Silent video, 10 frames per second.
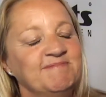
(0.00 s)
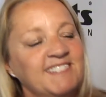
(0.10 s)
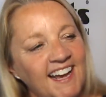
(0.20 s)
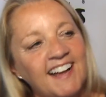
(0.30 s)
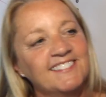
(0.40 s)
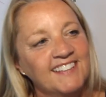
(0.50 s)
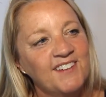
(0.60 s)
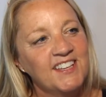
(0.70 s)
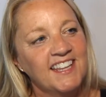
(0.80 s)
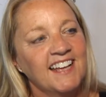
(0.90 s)

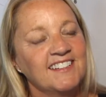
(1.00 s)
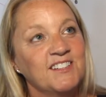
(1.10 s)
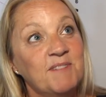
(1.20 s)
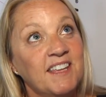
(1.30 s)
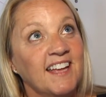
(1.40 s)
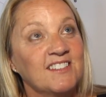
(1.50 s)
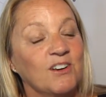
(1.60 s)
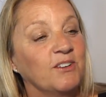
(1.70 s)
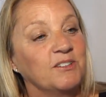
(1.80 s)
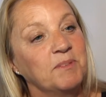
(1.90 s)
that's
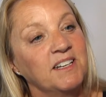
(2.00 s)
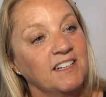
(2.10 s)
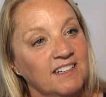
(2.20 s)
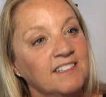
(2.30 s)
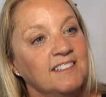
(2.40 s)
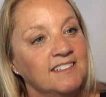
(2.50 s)
always been it.